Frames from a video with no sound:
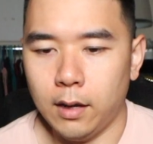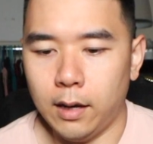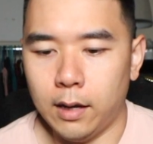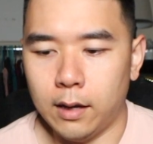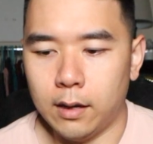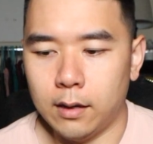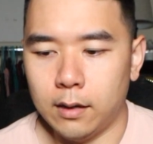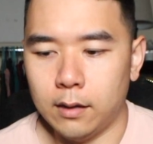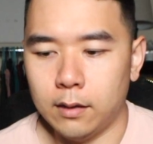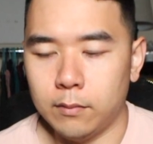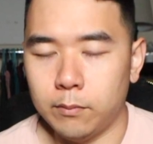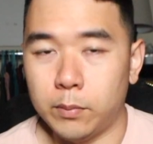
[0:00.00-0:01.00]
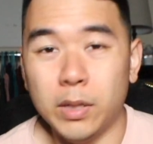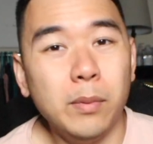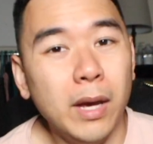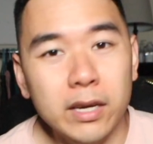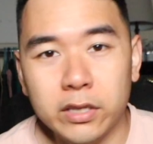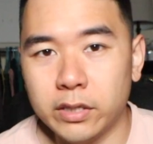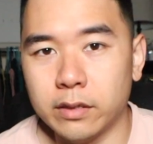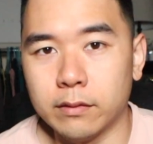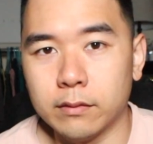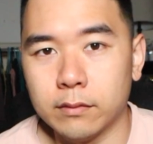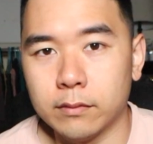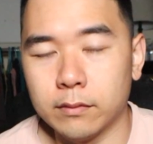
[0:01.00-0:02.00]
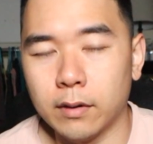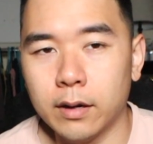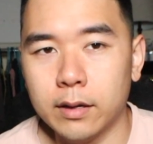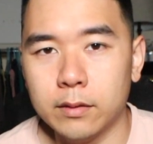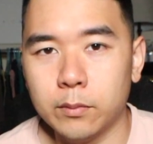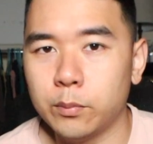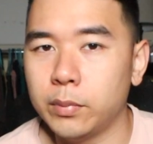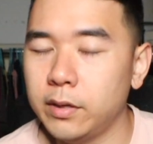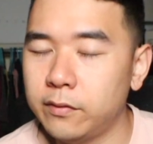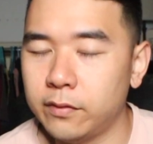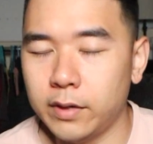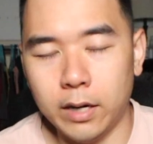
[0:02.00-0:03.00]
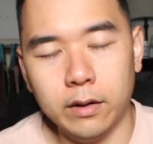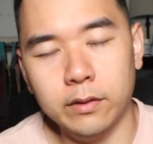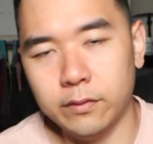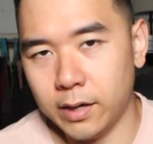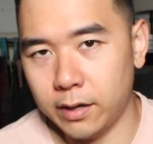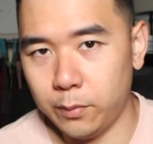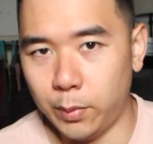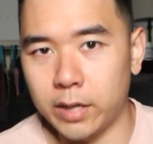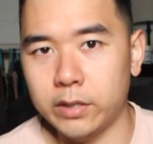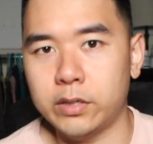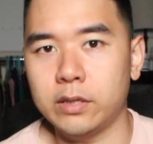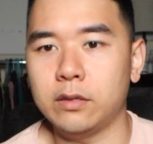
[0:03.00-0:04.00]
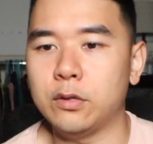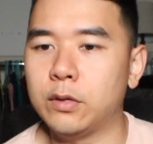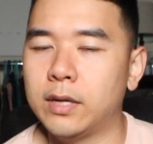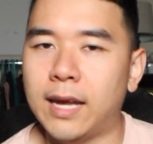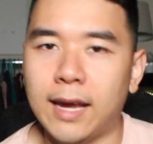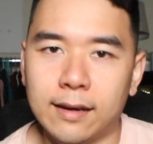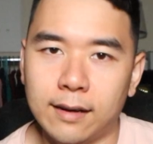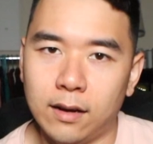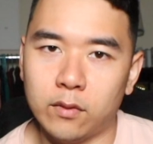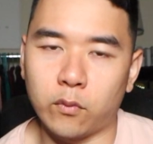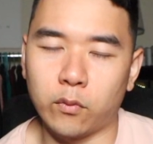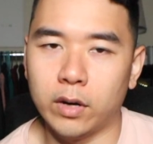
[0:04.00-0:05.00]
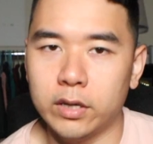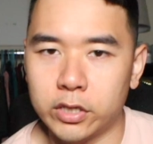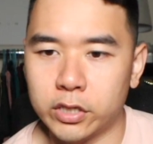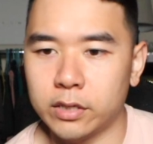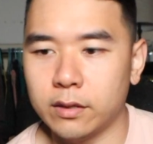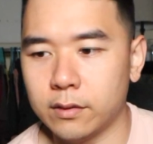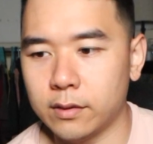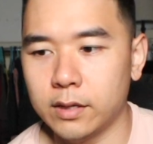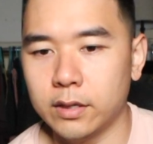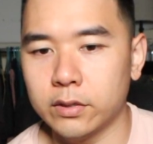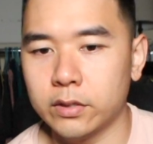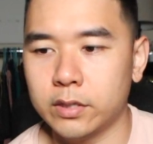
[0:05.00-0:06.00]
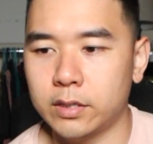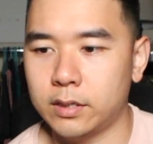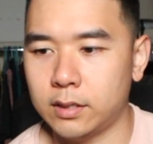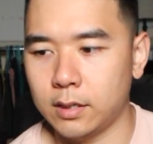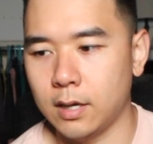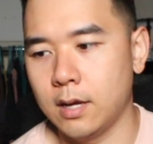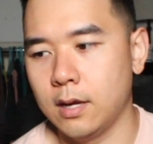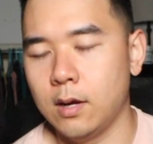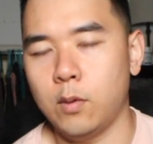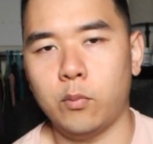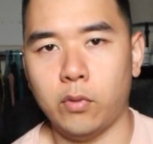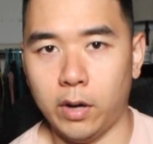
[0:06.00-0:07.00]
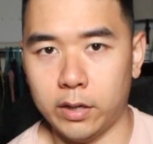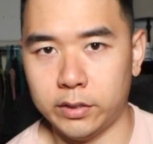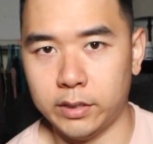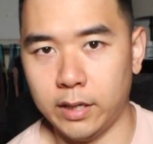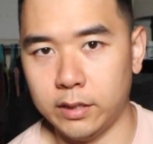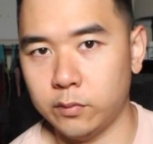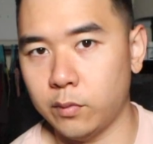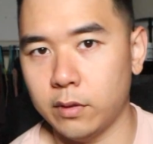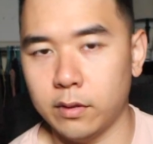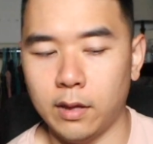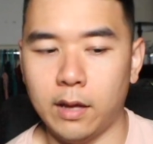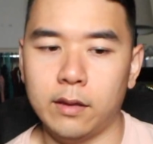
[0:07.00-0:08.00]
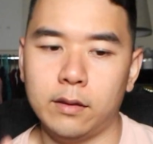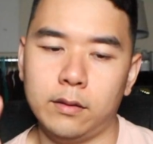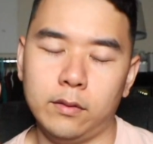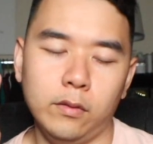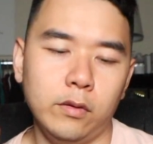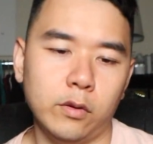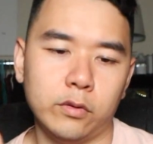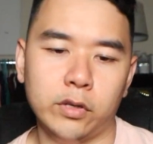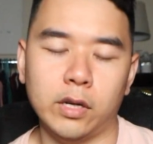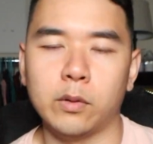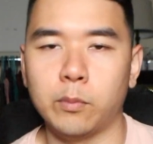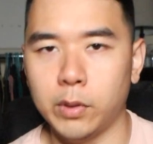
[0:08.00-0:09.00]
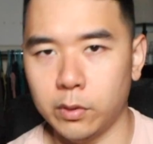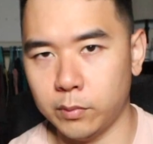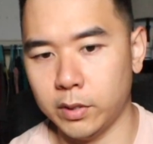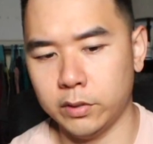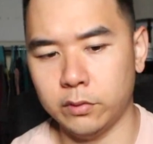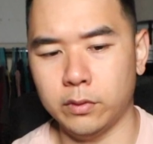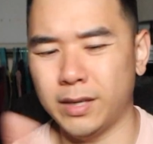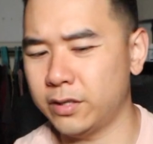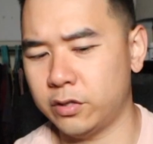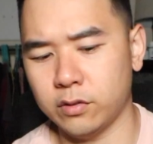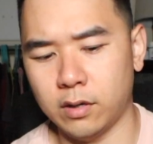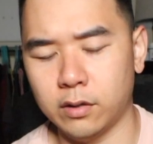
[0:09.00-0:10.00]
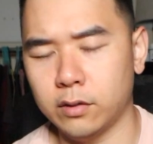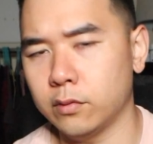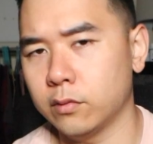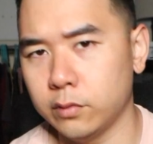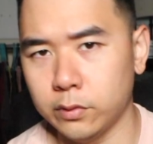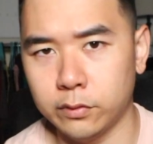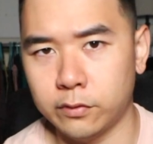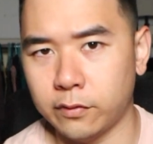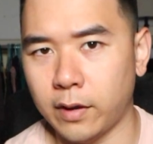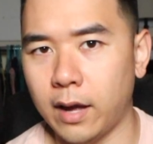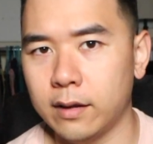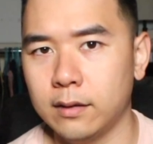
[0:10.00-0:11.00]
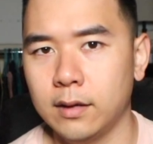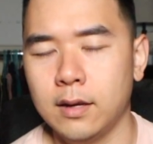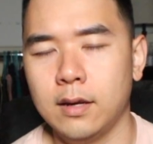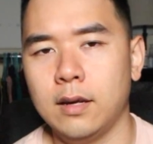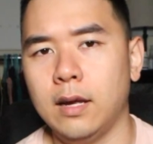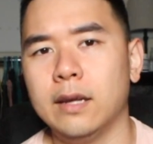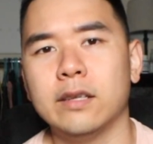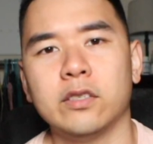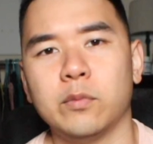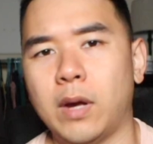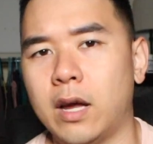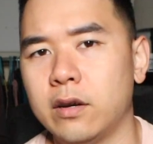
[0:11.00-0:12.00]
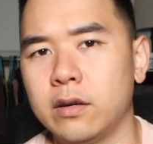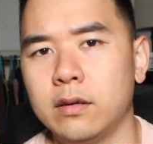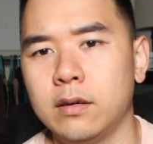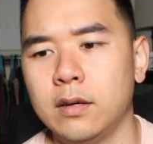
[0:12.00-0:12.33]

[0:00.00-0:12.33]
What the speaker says: and be patient, right? Be very, very patient. You cannot rush this process, whether that you're trying to build muscle, get stronger, or lose fat. It doesn't matter.